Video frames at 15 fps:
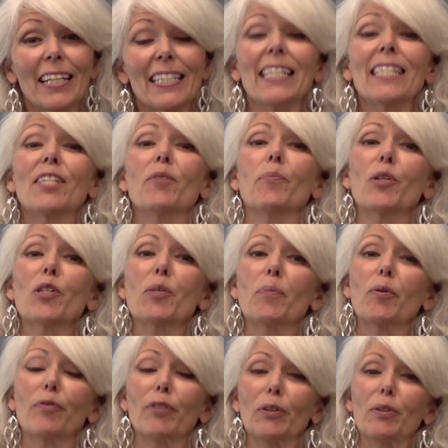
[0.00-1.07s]
assistant
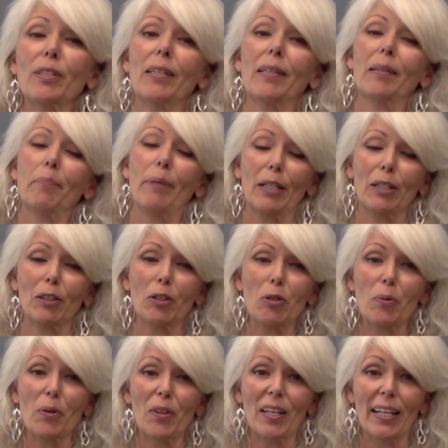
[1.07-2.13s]
principal flute and piccolo
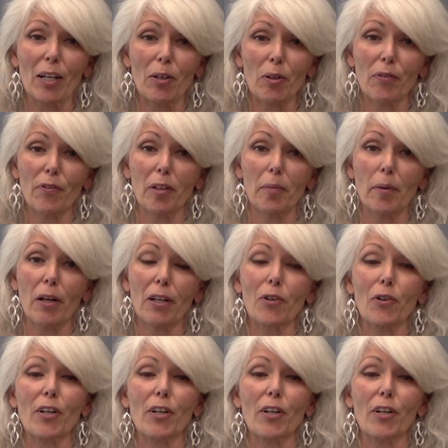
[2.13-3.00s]
with the Calgary Philharmonic